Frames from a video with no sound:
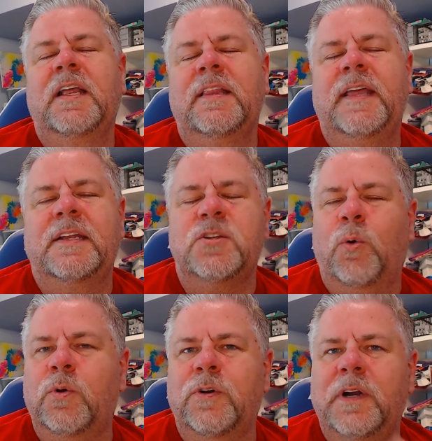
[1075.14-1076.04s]
than to
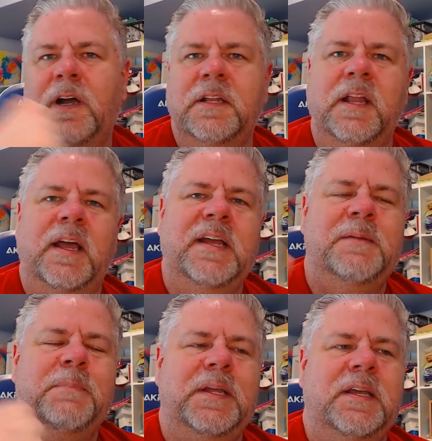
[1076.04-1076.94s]
order it
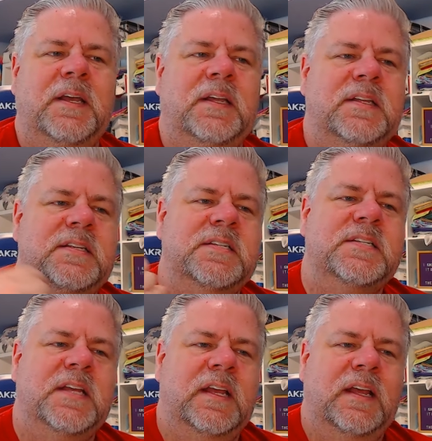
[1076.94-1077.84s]
online
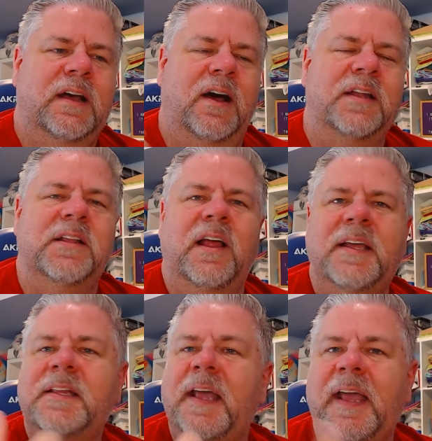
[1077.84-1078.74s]
because
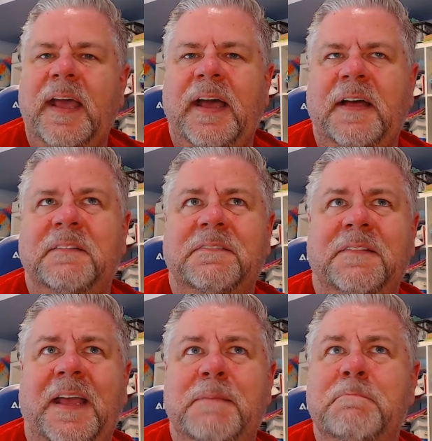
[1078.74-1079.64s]
online they have
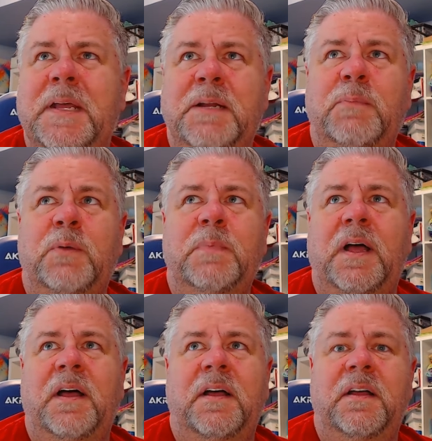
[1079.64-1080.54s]
a minimum
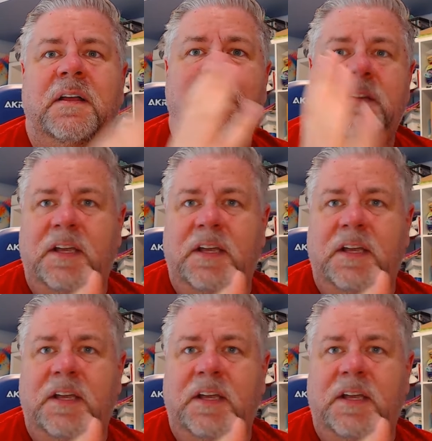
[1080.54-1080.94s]
uh,